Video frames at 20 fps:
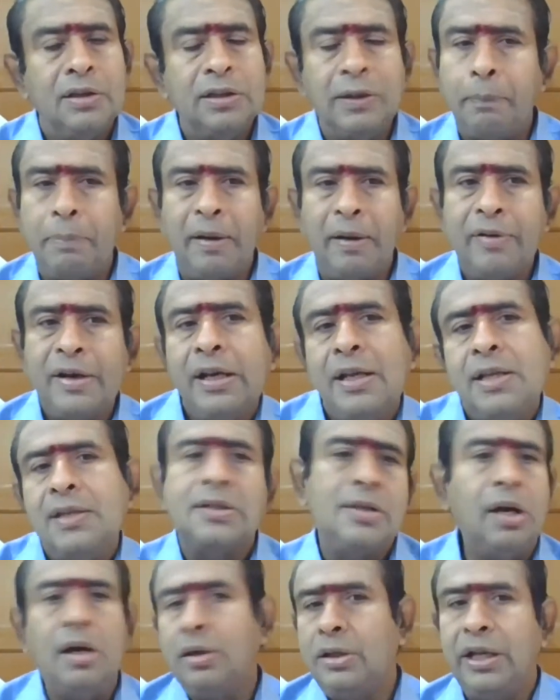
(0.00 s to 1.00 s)
The power
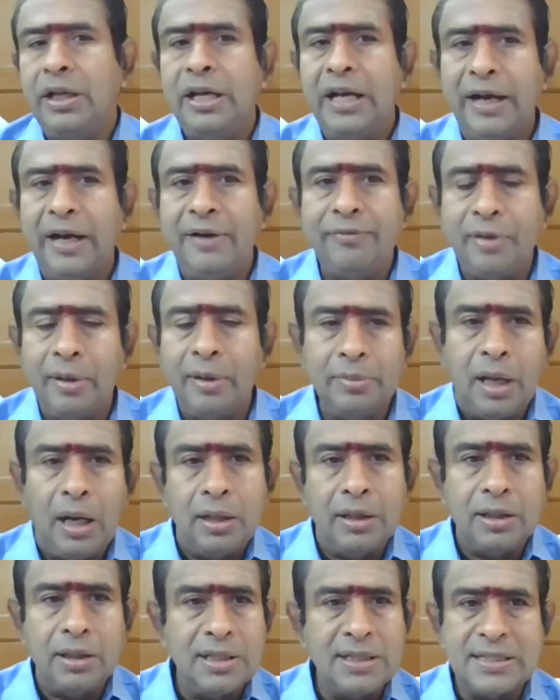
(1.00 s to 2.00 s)
is not derived from the
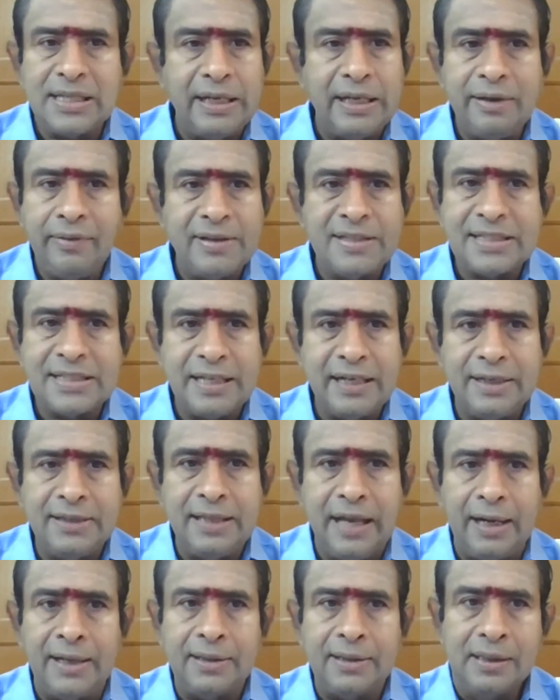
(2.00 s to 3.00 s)
articles. I never said
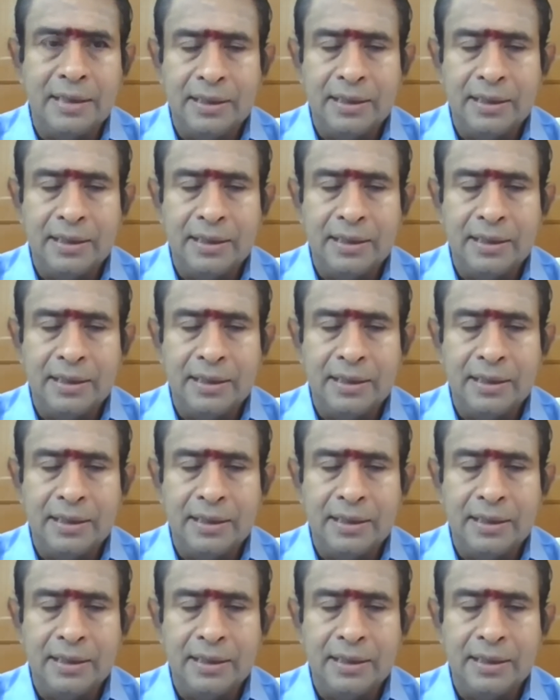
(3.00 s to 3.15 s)
that.